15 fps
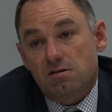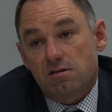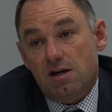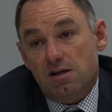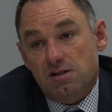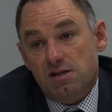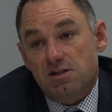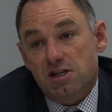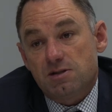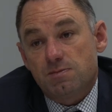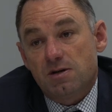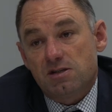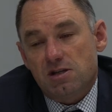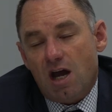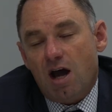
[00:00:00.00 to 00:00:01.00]

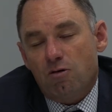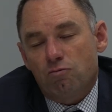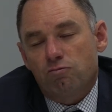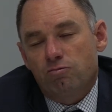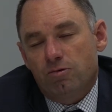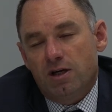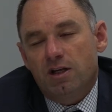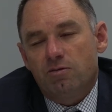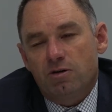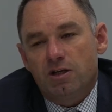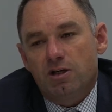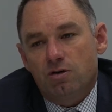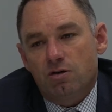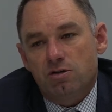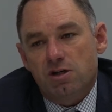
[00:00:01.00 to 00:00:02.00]
assessments are really, really
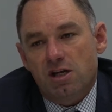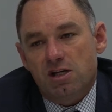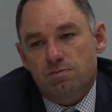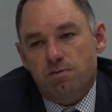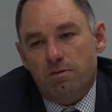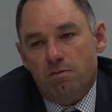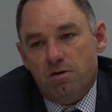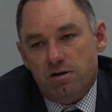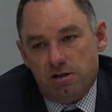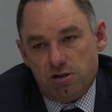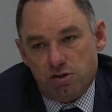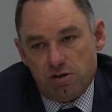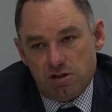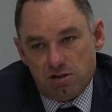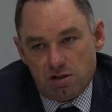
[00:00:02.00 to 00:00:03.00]
good, and it's probably one of the
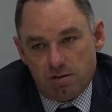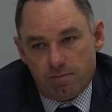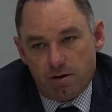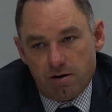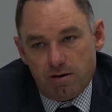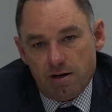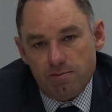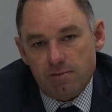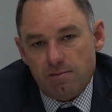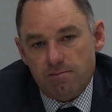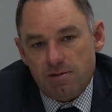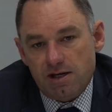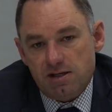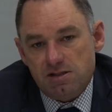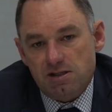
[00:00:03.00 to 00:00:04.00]
strengths of the program. It
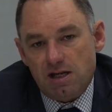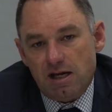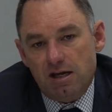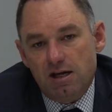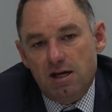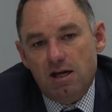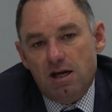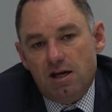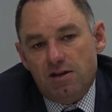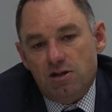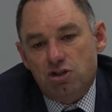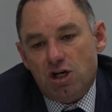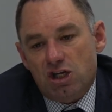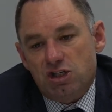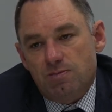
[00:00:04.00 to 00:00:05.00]
means that the
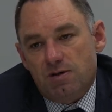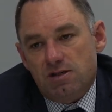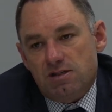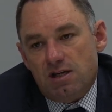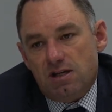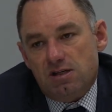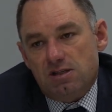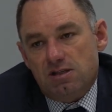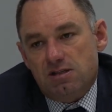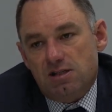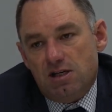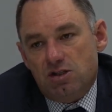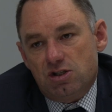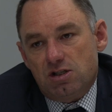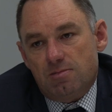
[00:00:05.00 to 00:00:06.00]
judgments that the
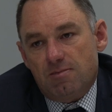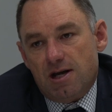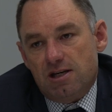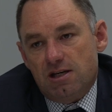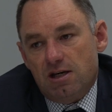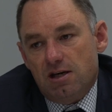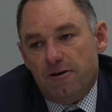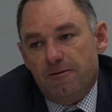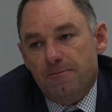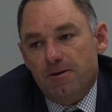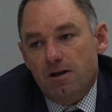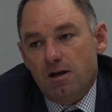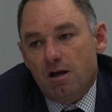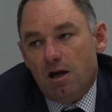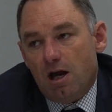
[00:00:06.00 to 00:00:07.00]
teachers are making
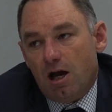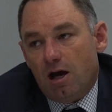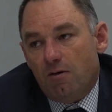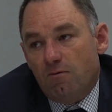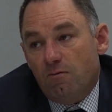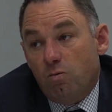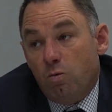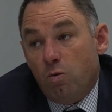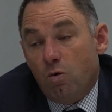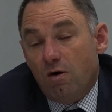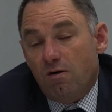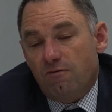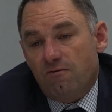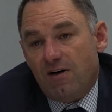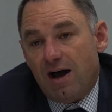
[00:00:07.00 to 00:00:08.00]
are
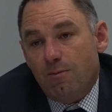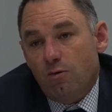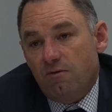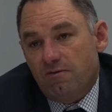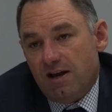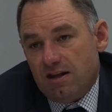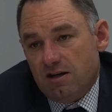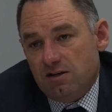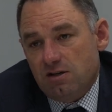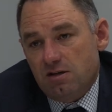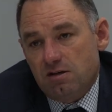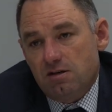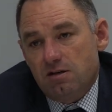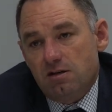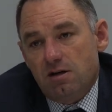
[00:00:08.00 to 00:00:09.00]
far more valid
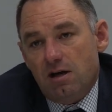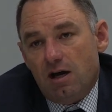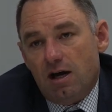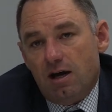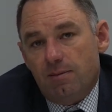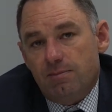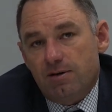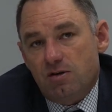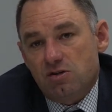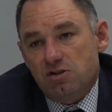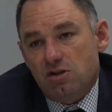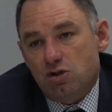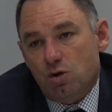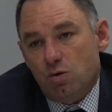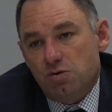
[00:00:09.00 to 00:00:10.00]
because the
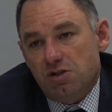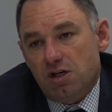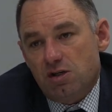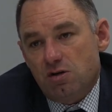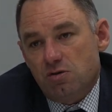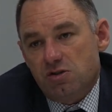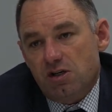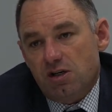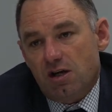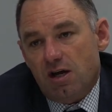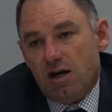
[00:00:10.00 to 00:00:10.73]
tools they're using